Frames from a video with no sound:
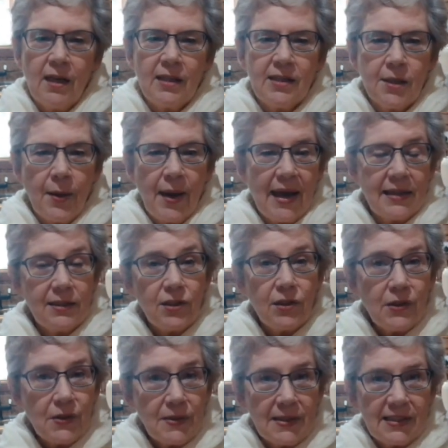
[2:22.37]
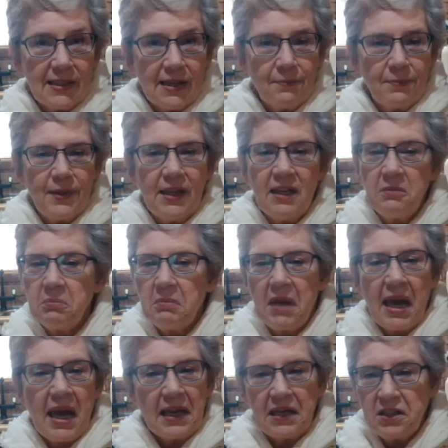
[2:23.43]
So as you use something,
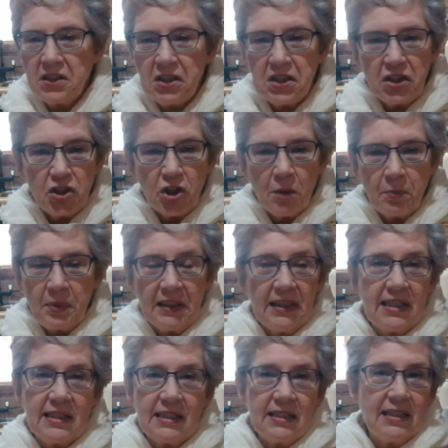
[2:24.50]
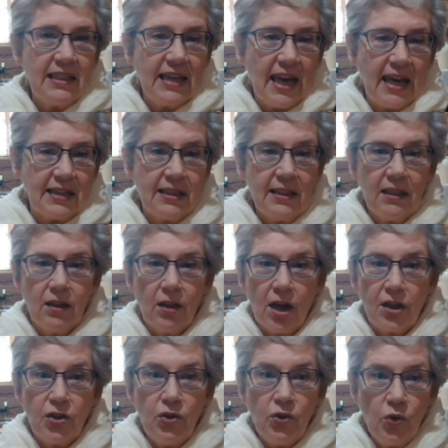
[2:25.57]
add it to the shopping list and get it
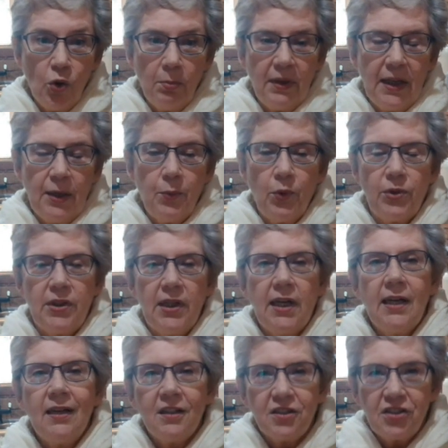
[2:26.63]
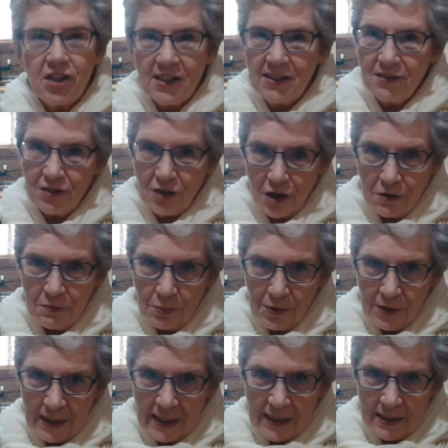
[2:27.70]
like you normally would. Just don't
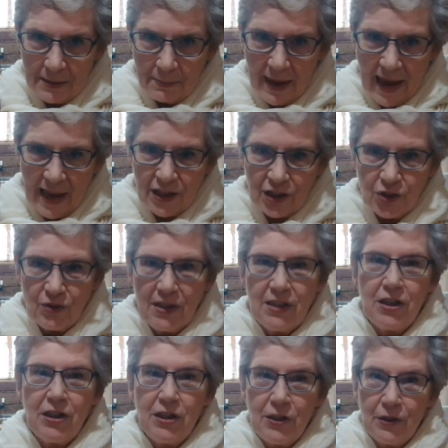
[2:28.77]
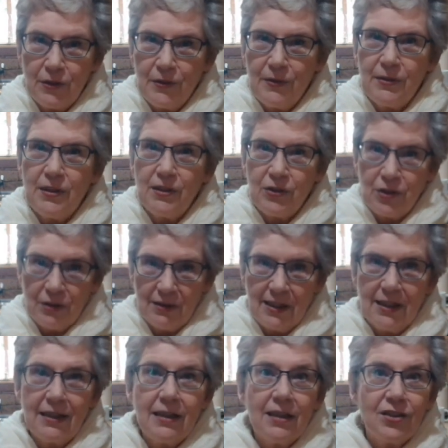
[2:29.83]
put it in the pantry to use
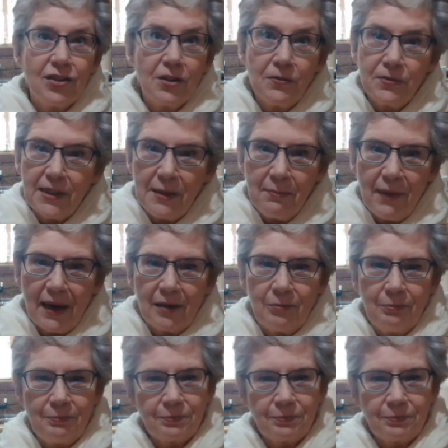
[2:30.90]
during Shelftember.